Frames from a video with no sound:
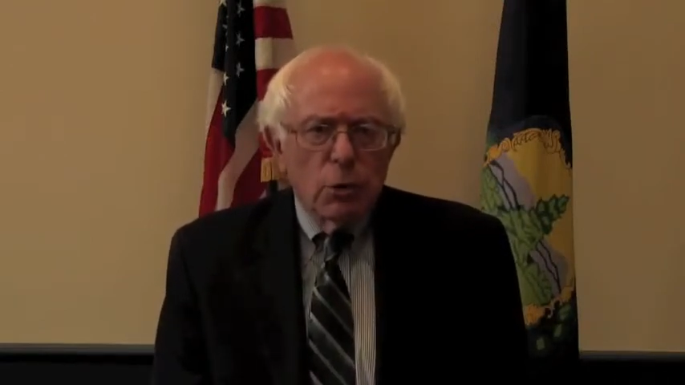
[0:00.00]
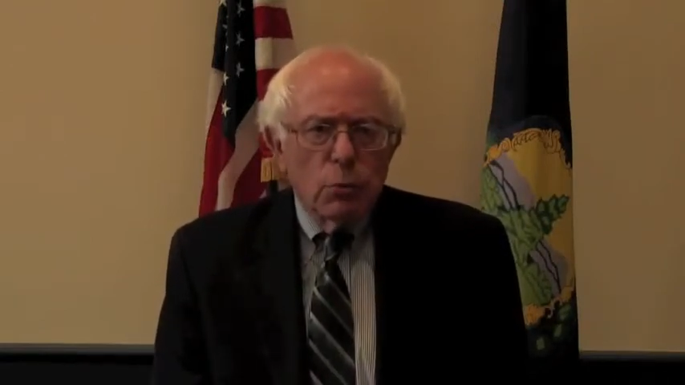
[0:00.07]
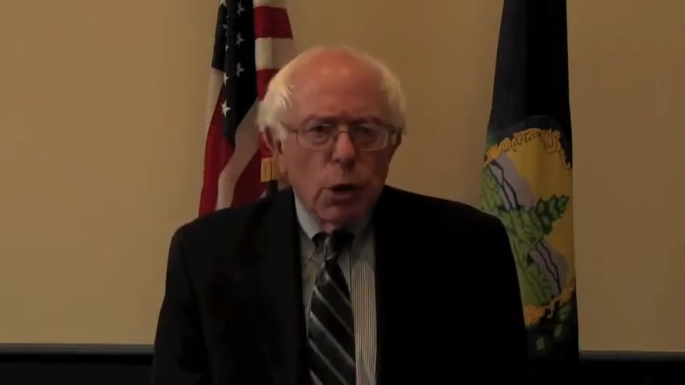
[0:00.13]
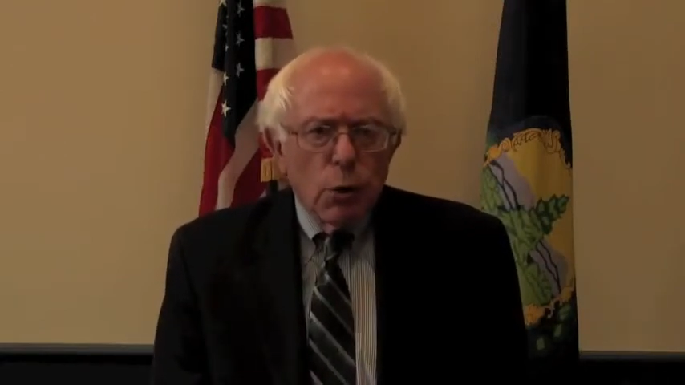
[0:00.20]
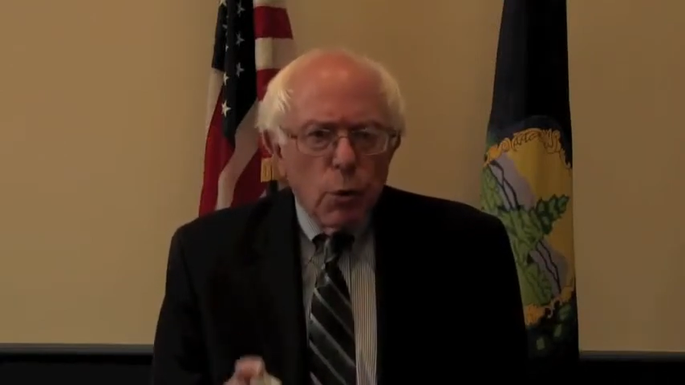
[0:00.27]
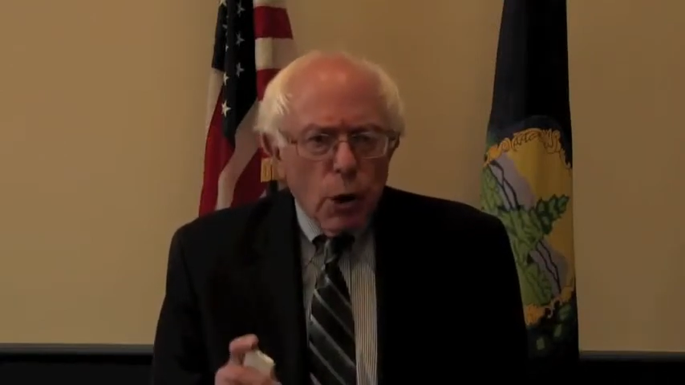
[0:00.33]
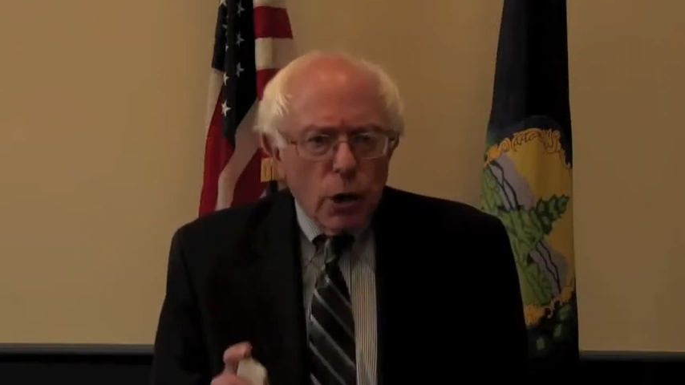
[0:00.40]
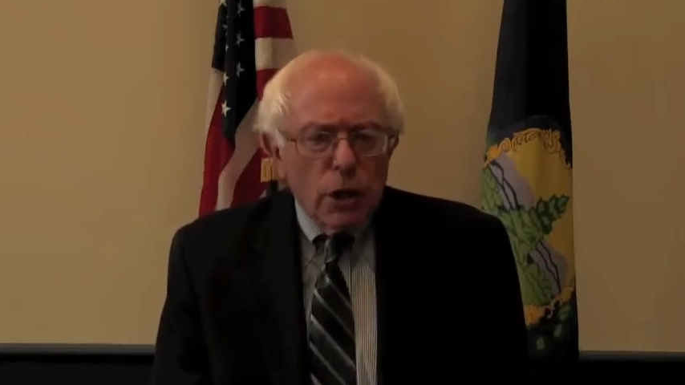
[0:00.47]

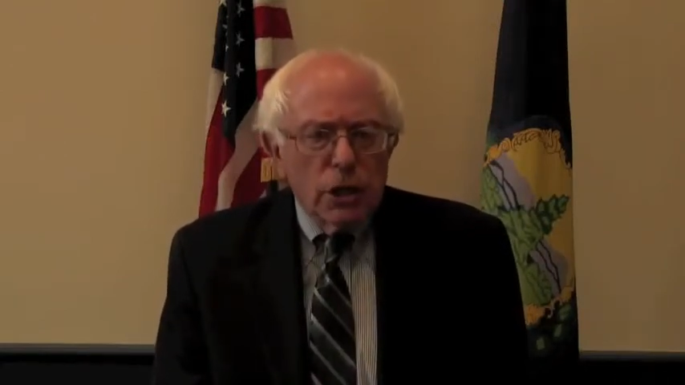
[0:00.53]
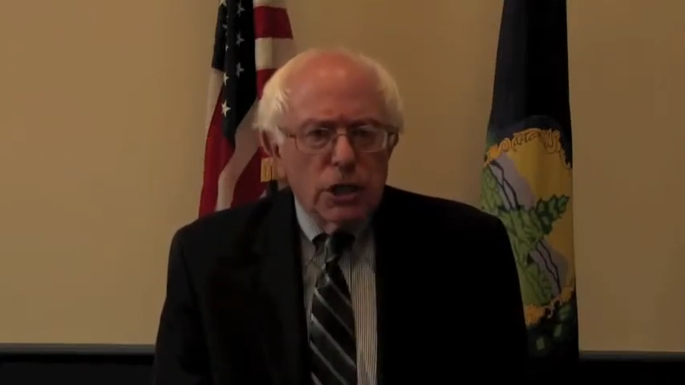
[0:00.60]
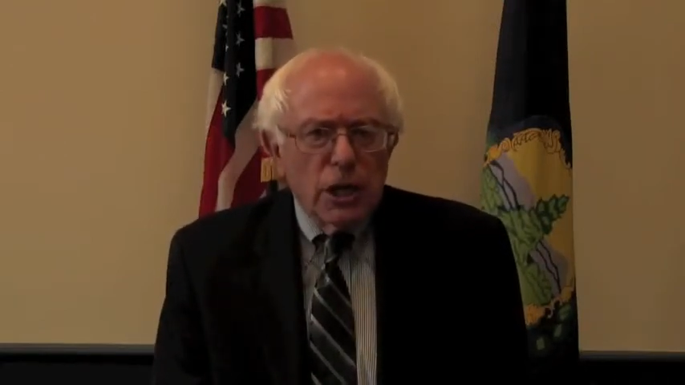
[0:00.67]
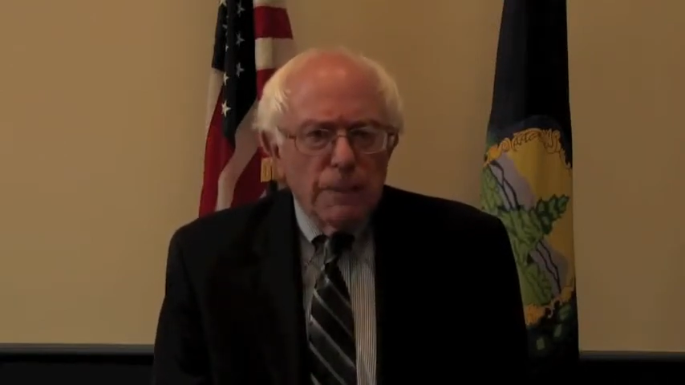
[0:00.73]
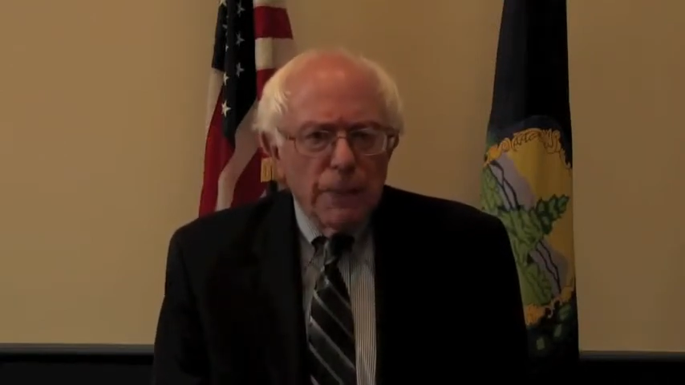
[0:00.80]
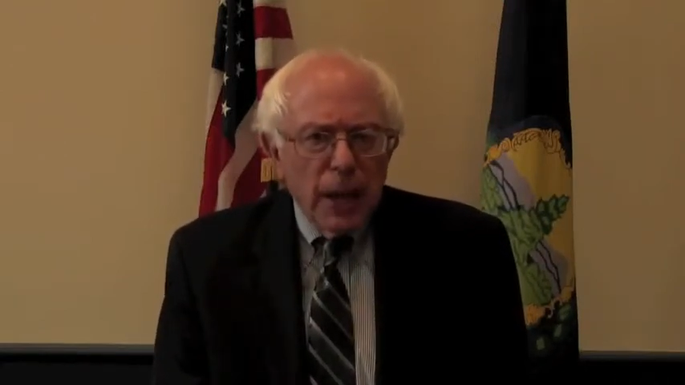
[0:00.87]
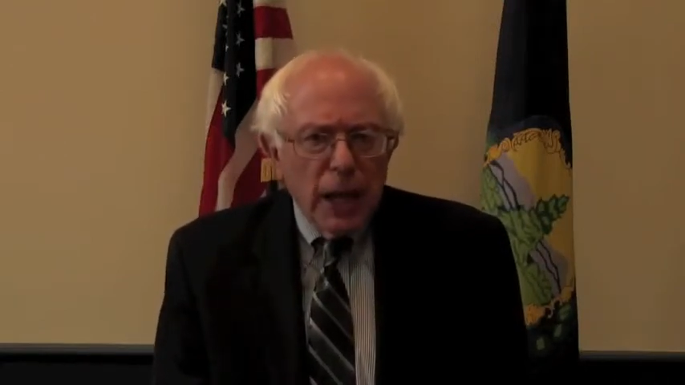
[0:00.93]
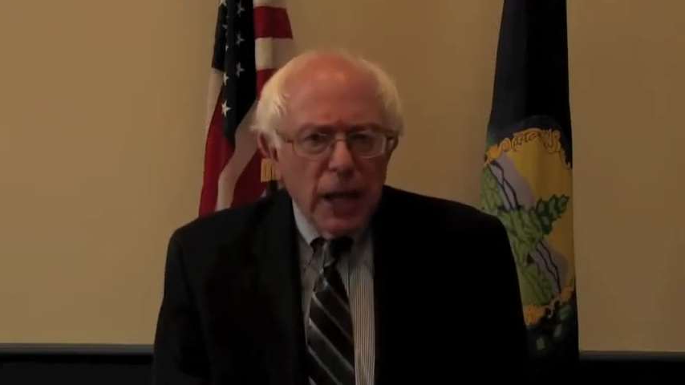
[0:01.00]
where workers
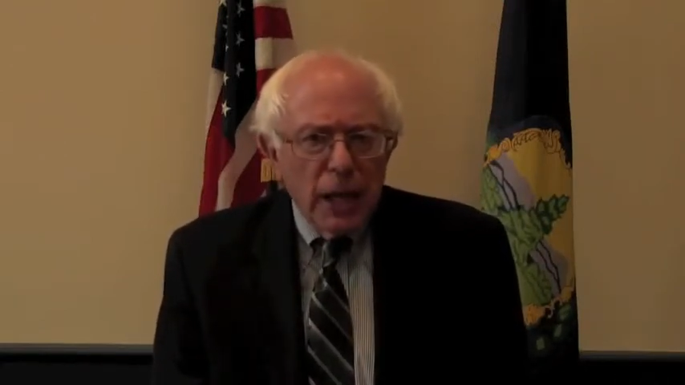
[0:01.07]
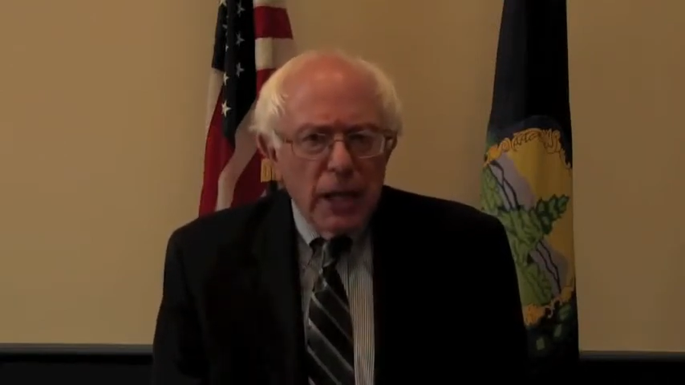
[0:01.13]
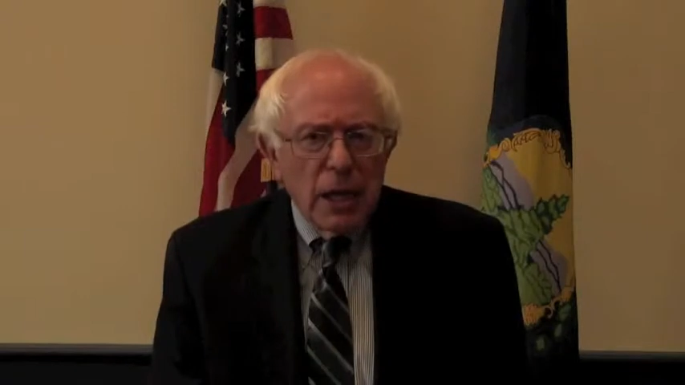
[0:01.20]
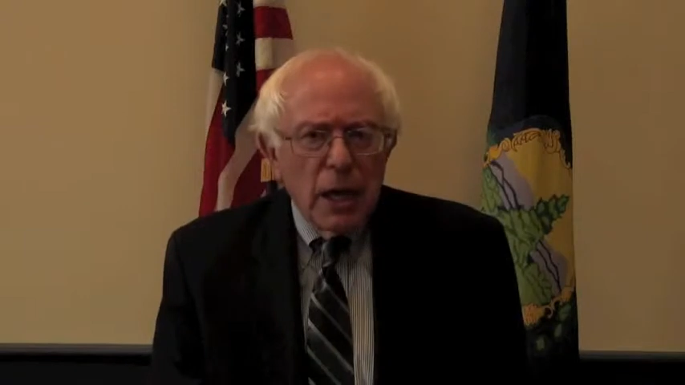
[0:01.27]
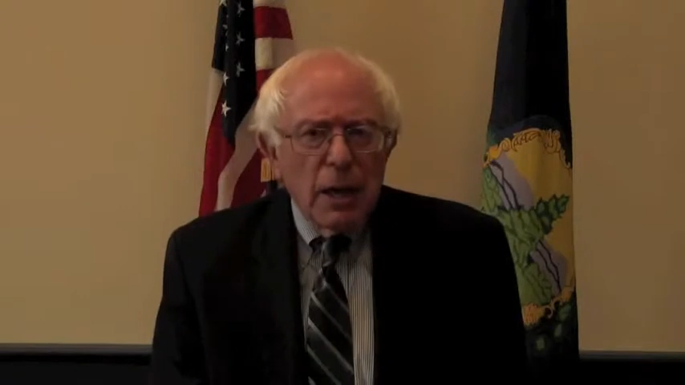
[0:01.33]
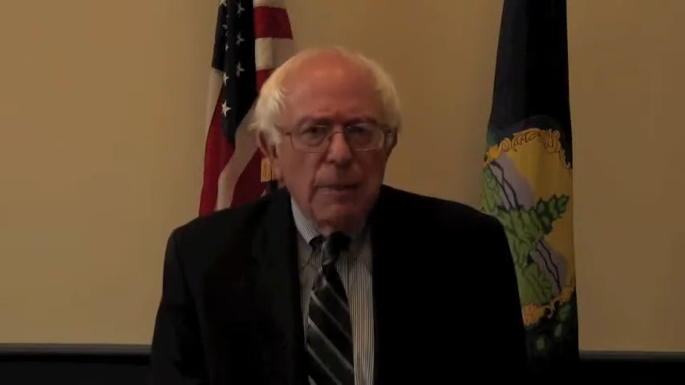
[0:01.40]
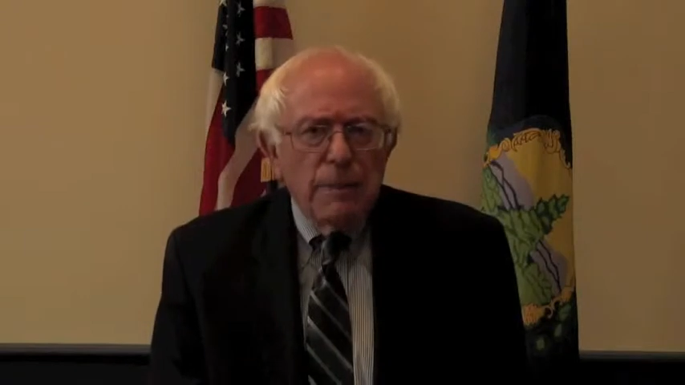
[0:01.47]
are paid